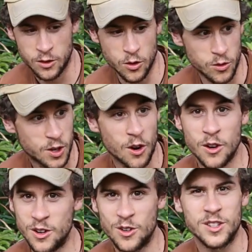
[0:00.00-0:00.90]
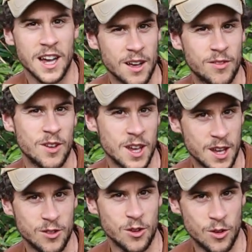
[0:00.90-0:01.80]
to turn your staff
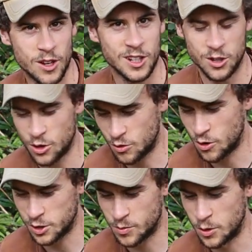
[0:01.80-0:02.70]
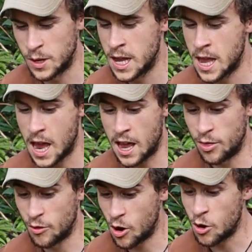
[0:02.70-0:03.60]
into a slingshot crossbow,
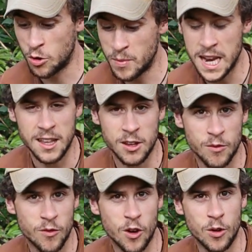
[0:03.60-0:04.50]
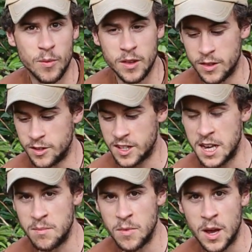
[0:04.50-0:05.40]
and they're all made from the
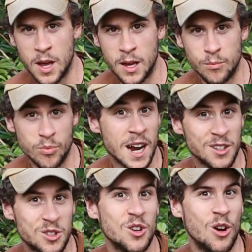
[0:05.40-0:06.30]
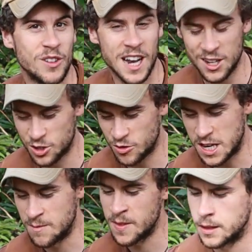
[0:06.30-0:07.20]
same branch of an ash
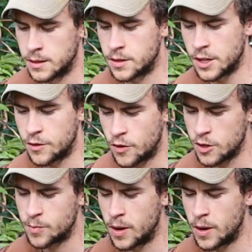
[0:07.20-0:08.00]
tree. So this first